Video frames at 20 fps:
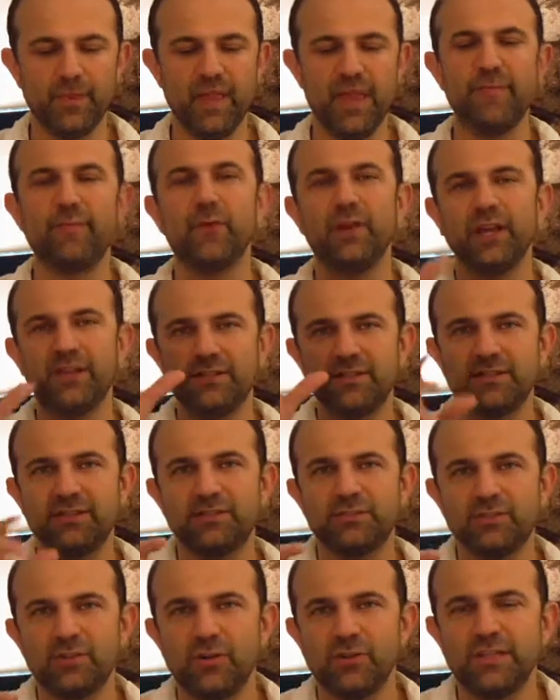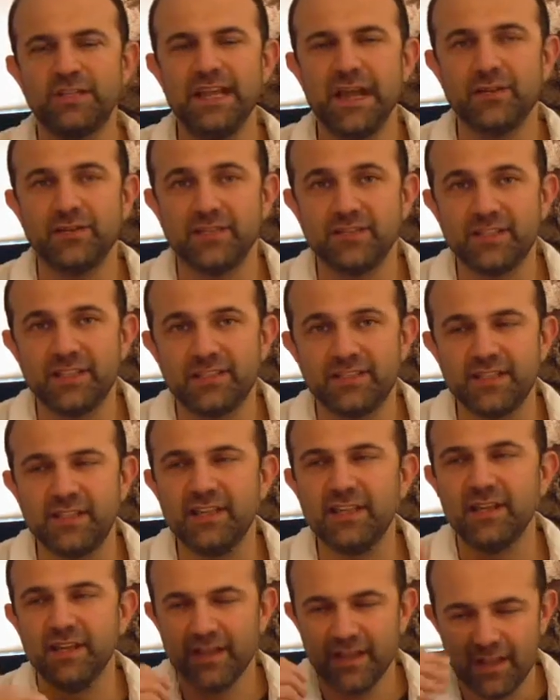If we had turned it down to
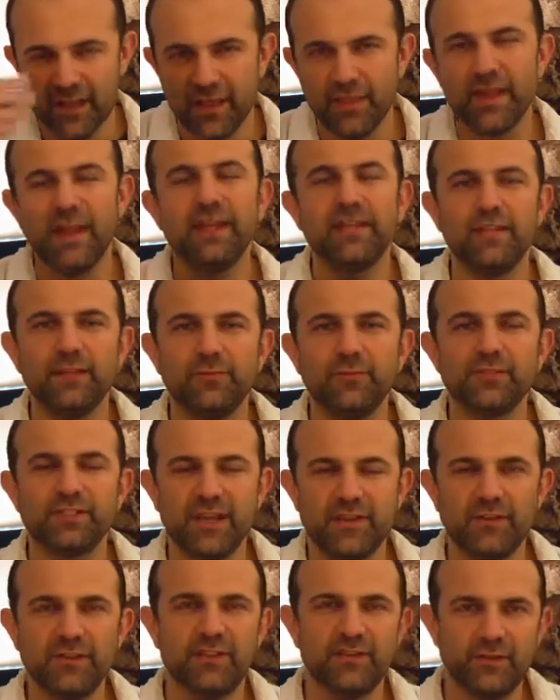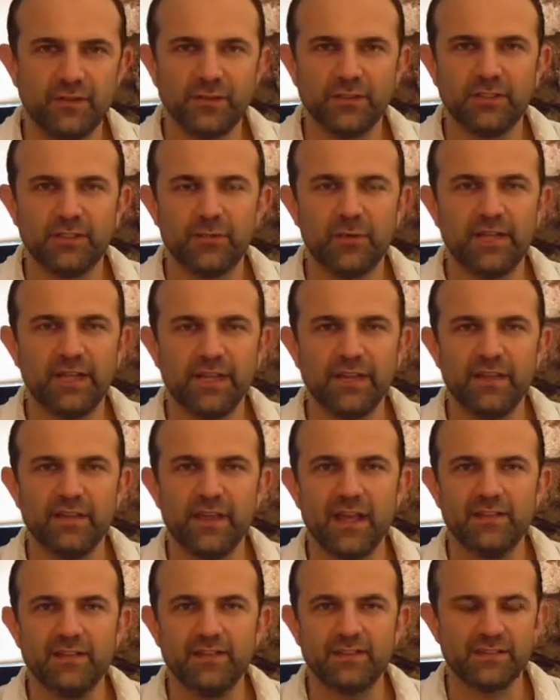60, then he was having difficulty reading it at
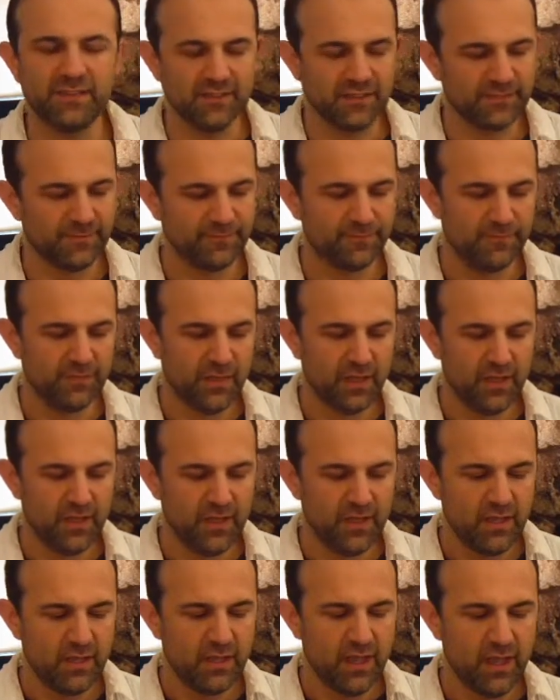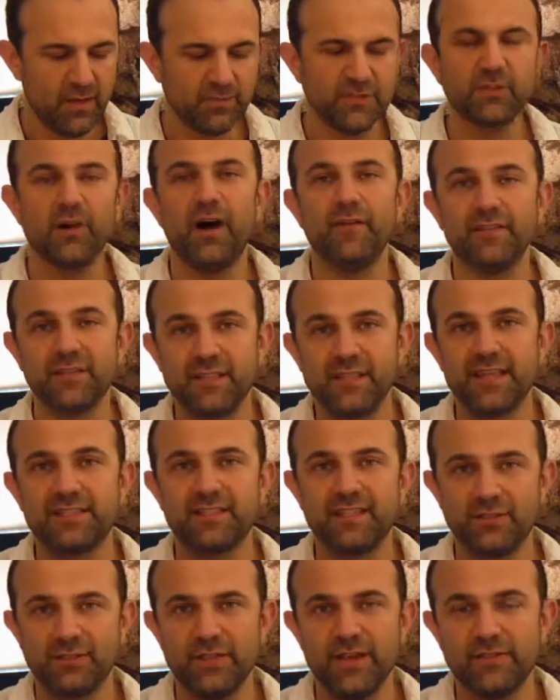that distance. So obviously
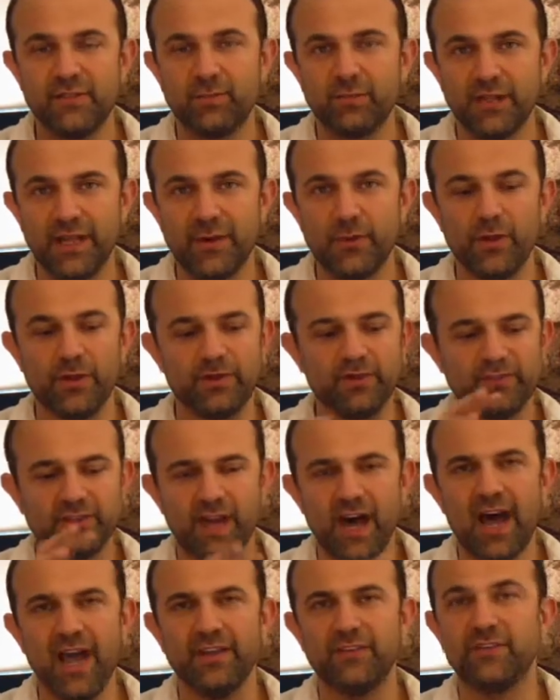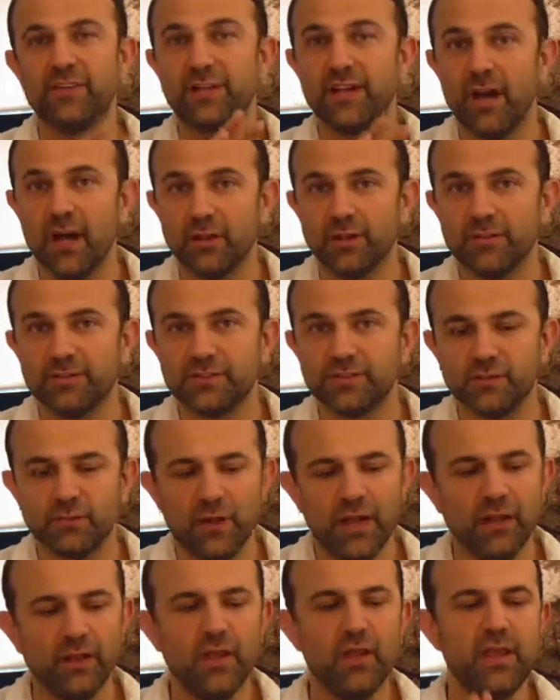that's things you have to play with, size, the colors as
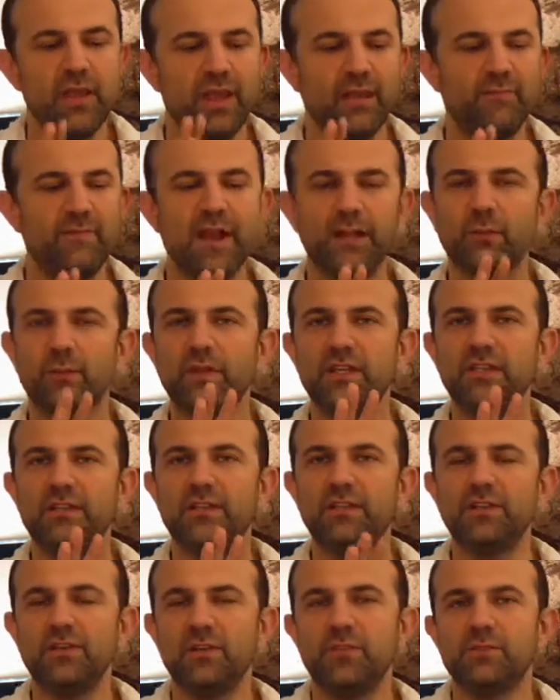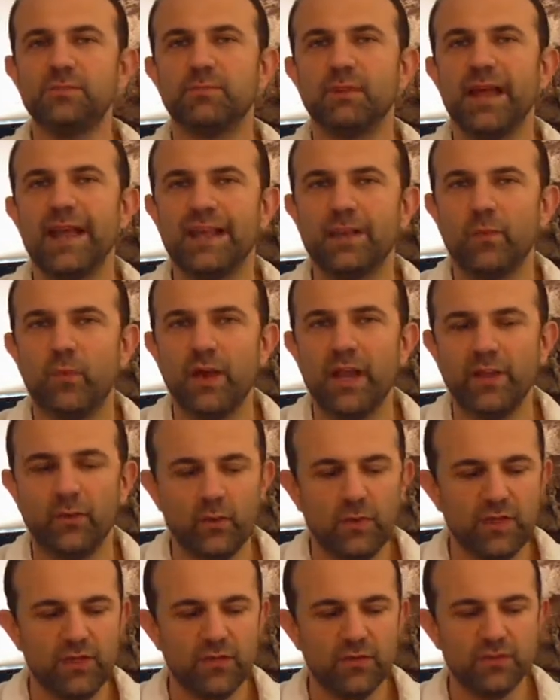well. In fact, we didn't use black and white,
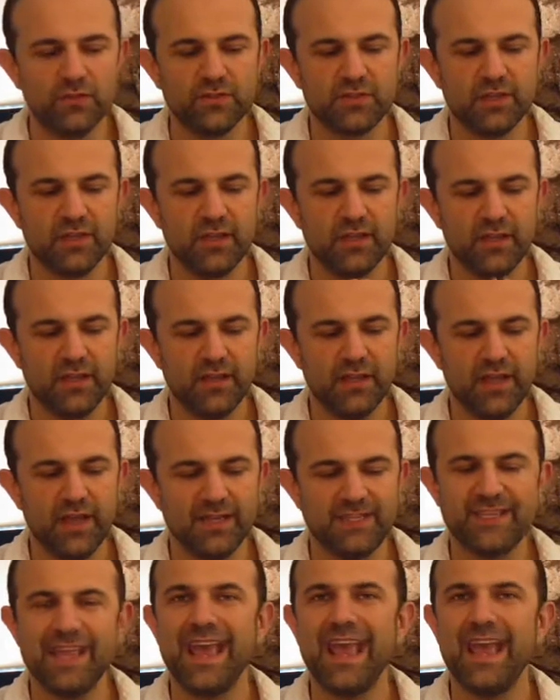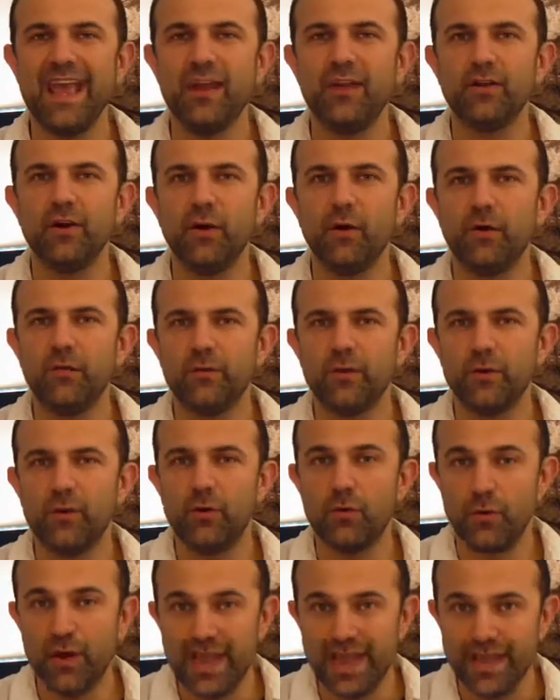we used tan over
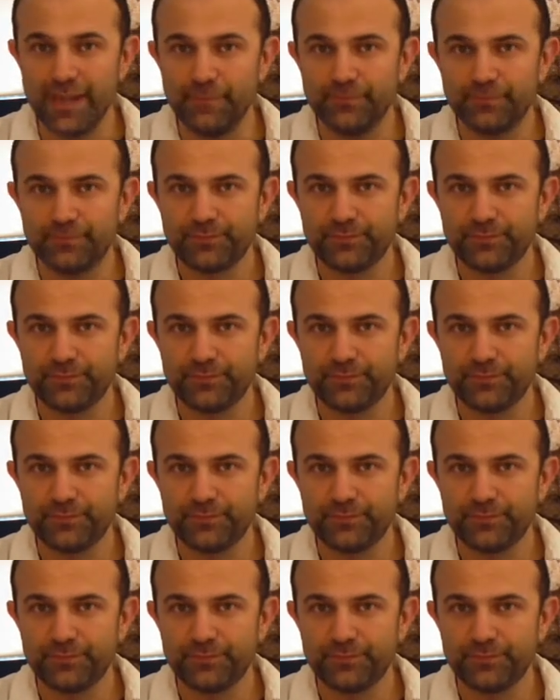gray.